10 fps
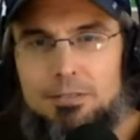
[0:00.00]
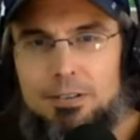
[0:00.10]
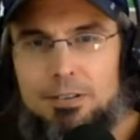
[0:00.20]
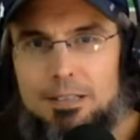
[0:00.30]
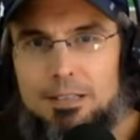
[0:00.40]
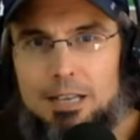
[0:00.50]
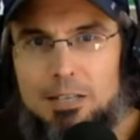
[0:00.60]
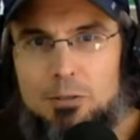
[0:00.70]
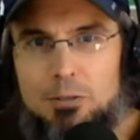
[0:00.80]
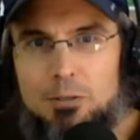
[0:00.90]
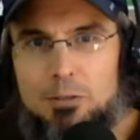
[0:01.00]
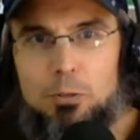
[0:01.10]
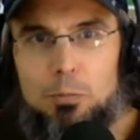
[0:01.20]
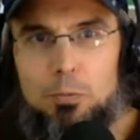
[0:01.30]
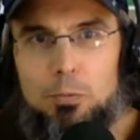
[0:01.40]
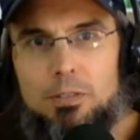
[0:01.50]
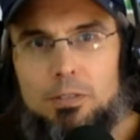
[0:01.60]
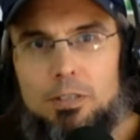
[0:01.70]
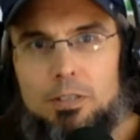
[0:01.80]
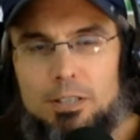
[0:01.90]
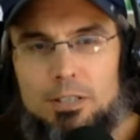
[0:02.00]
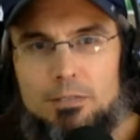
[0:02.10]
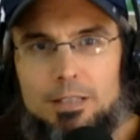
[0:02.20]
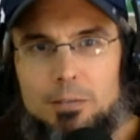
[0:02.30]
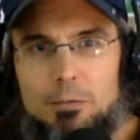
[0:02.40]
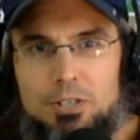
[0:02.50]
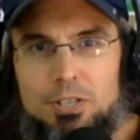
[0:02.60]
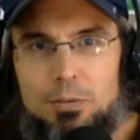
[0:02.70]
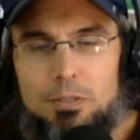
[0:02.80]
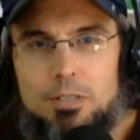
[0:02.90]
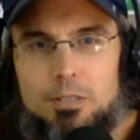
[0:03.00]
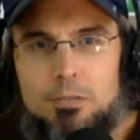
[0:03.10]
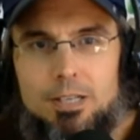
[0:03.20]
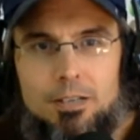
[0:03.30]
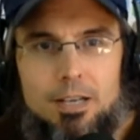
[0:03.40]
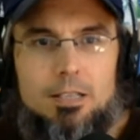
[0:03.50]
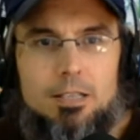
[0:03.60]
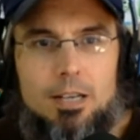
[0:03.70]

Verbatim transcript: file, a super duper configuration file he wants to share with us. So, Sergey, take